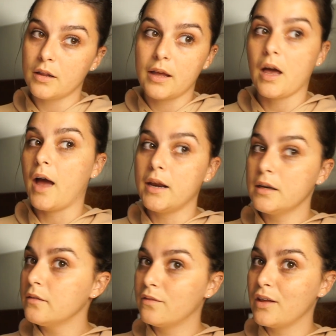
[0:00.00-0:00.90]
Like I
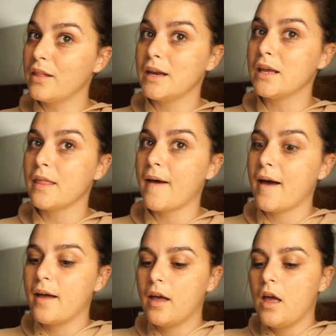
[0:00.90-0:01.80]
didn't feel any of
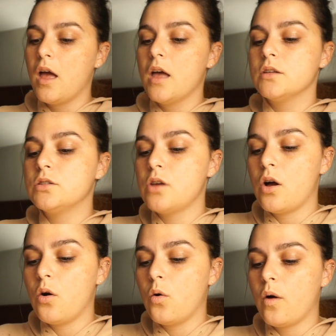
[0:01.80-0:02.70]
that.
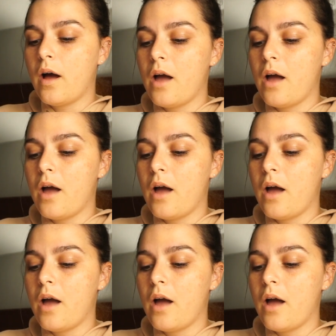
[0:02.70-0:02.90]
So